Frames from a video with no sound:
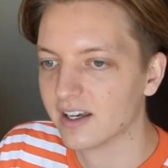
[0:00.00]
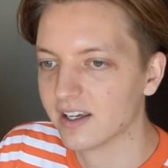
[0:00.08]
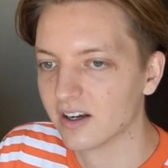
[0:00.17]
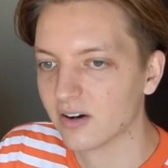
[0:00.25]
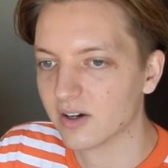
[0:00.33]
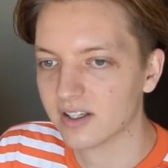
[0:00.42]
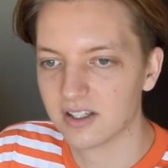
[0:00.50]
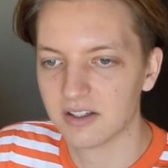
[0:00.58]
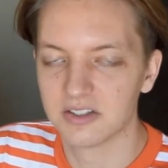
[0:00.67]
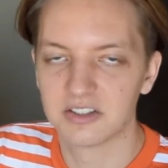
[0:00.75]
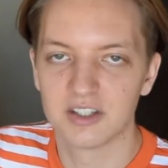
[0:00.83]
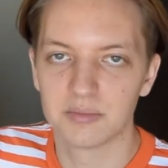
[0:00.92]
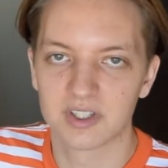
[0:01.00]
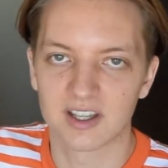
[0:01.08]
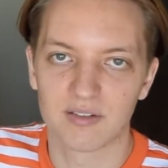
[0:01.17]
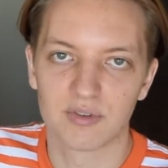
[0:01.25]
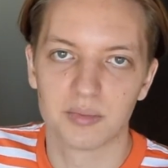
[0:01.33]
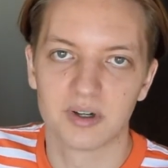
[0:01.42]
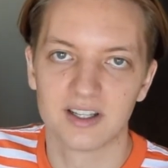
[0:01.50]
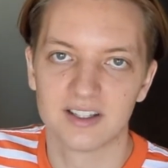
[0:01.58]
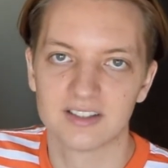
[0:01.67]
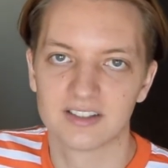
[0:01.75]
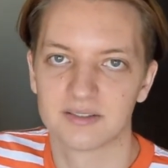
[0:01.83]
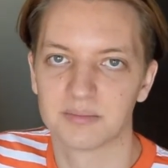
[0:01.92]
You know, it, it seems like everybody
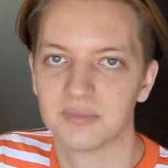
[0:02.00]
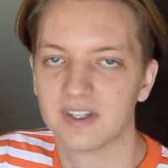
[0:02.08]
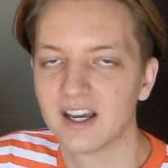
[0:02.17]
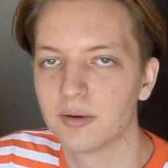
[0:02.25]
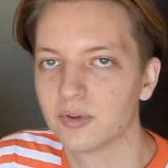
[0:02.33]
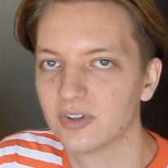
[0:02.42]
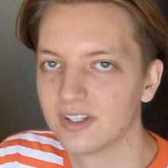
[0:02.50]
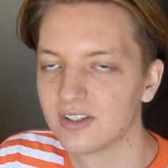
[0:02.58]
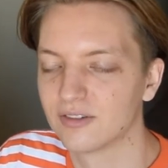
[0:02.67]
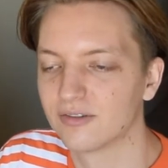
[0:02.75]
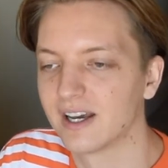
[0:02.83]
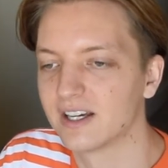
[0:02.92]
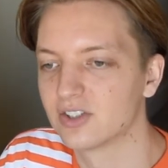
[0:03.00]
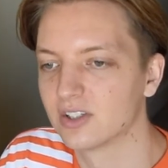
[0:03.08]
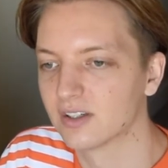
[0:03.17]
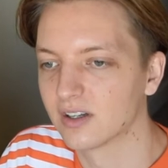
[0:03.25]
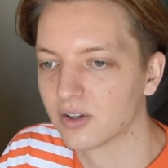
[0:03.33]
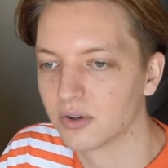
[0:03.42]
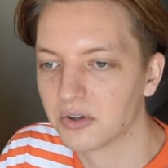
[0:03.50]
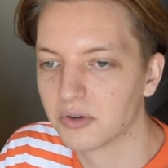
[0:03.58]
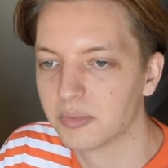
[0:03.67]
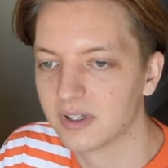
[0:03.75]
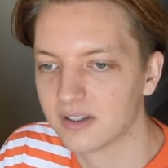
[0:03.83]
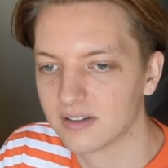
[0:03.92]
has dabbled into fashion a little
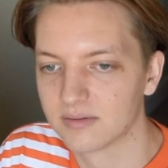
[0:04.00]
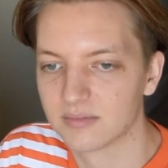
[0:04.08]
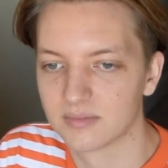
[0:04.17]
bit,